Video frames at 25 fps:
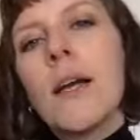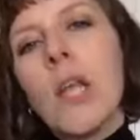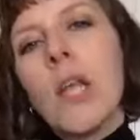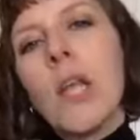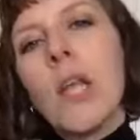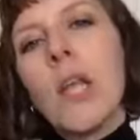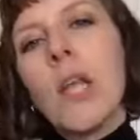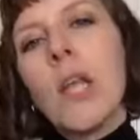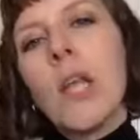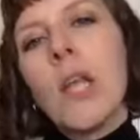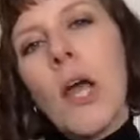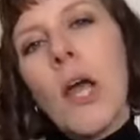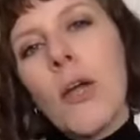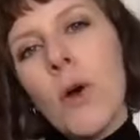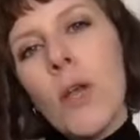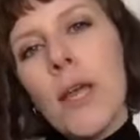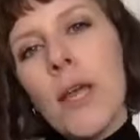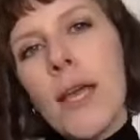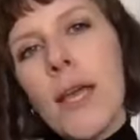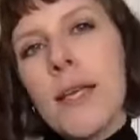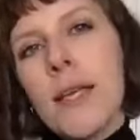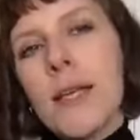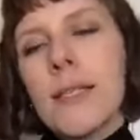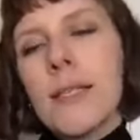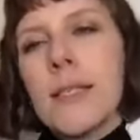
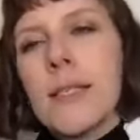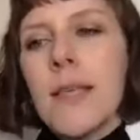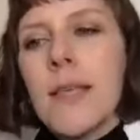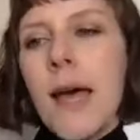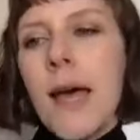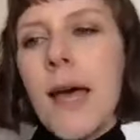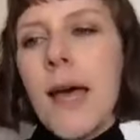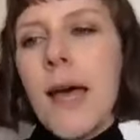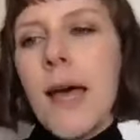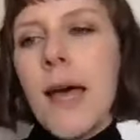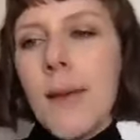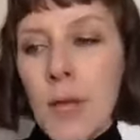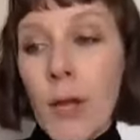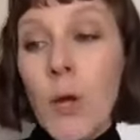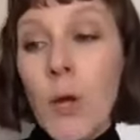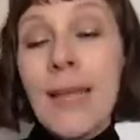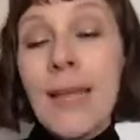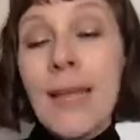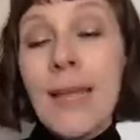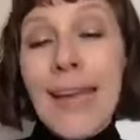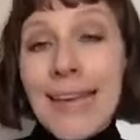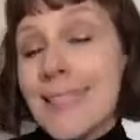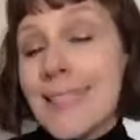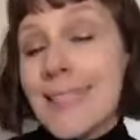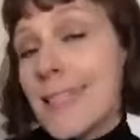glycolic
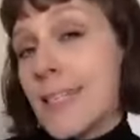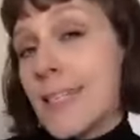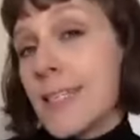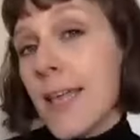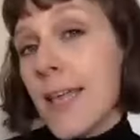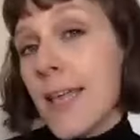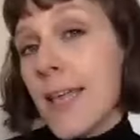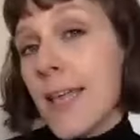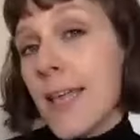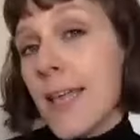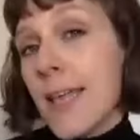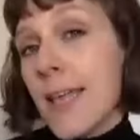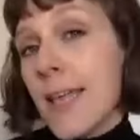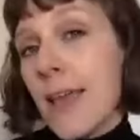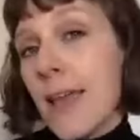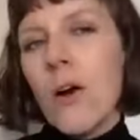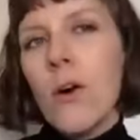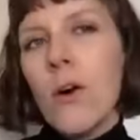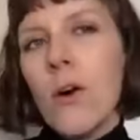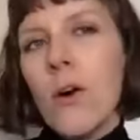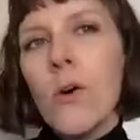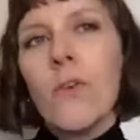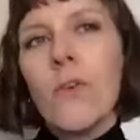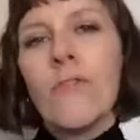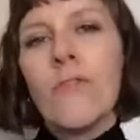acids, they
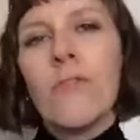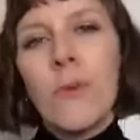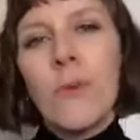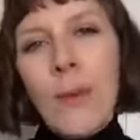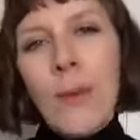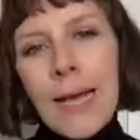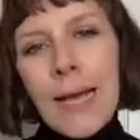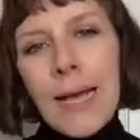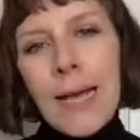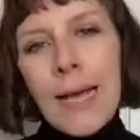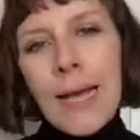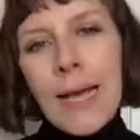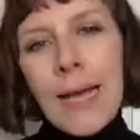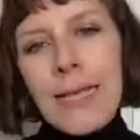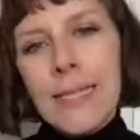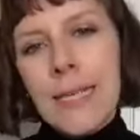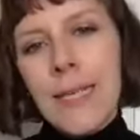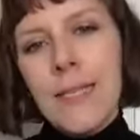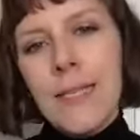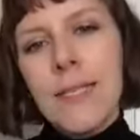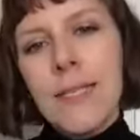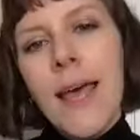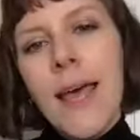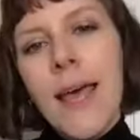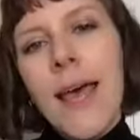are, or fruit
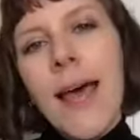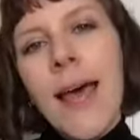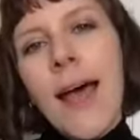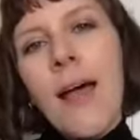acids,